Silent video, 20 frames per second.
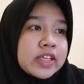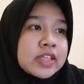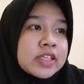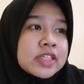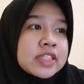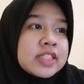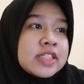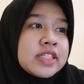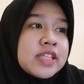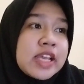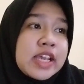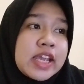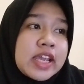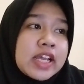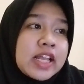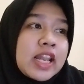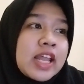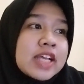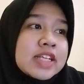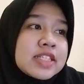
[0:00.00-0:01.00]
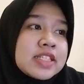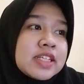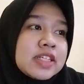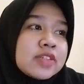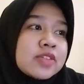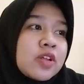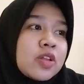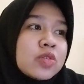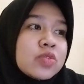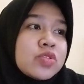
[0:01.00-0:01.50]
seeking lasting
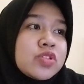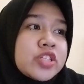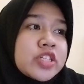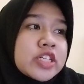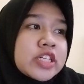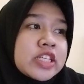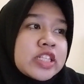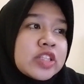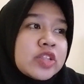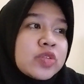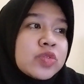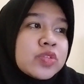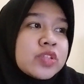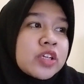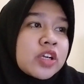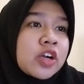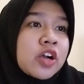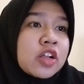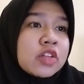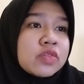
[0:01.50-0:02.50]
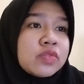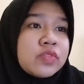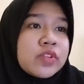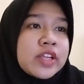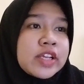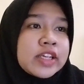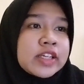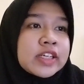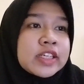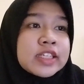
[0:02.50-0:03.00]
solution to the
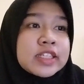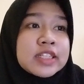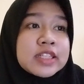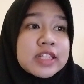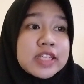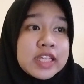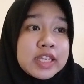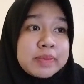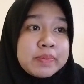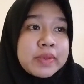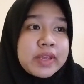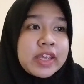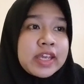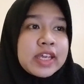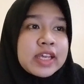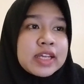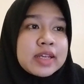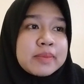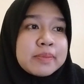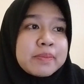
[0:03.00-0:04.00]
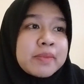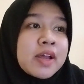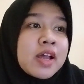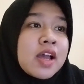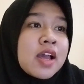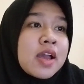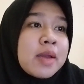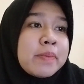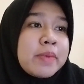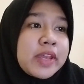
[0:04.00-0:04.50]
conflict clearly
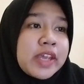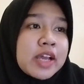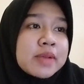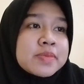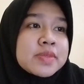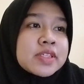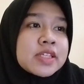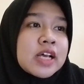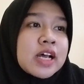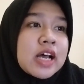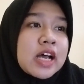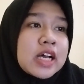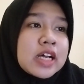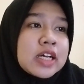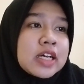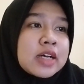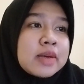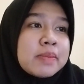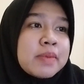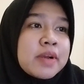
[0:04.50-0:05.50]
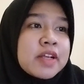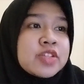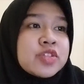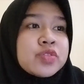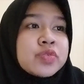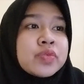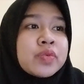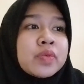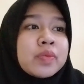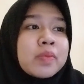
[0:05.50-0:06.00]
becomes a much
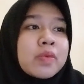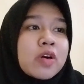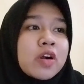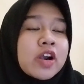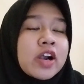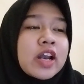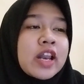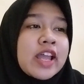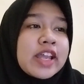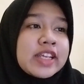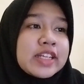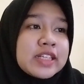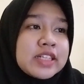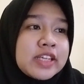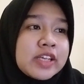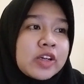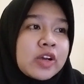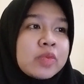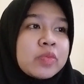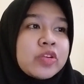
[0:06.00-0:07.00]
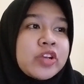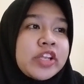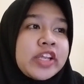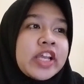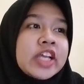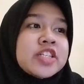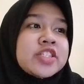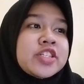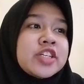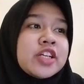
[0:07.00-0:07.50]
more likely
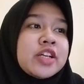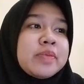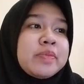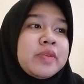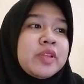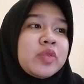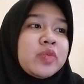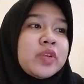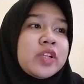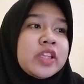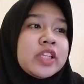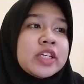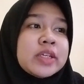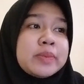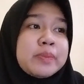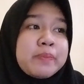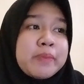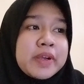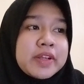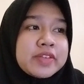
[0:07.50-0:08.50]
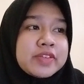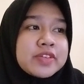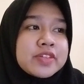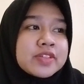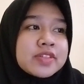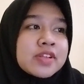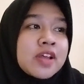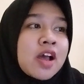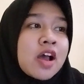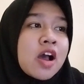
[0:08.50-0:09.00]
communication between the parties
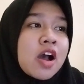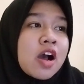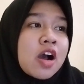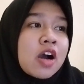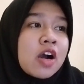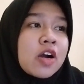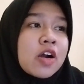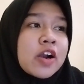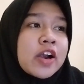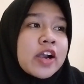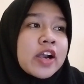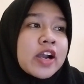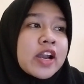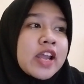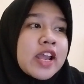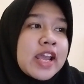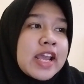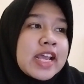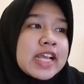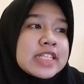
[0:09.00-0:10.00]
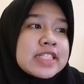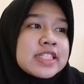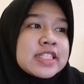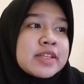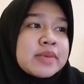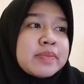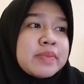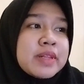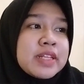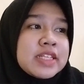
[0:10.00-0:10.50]
or
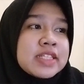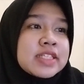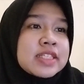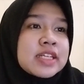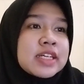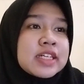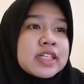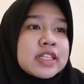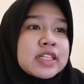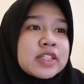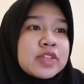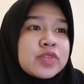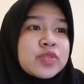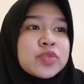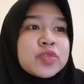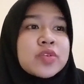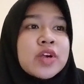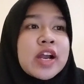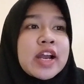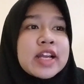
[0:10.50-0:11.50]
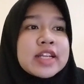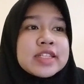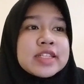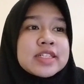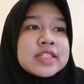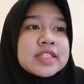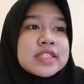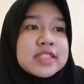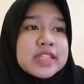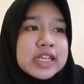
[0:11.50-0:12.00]
establish a true
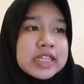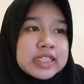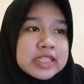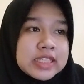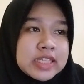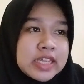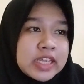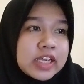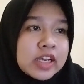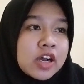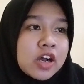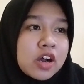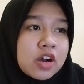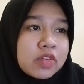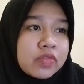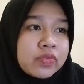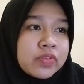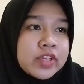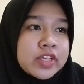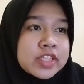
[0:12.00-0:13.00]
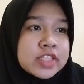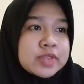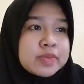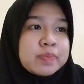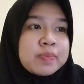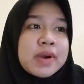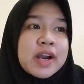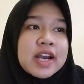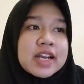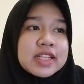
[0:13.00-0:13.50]
understanding of each
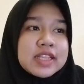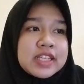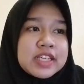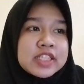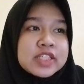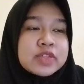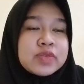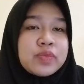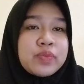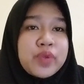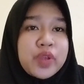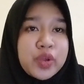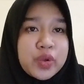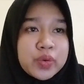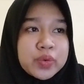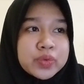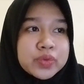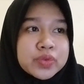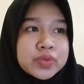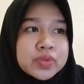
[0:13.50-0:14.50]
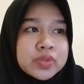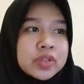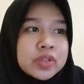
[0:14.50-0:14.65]
party's views.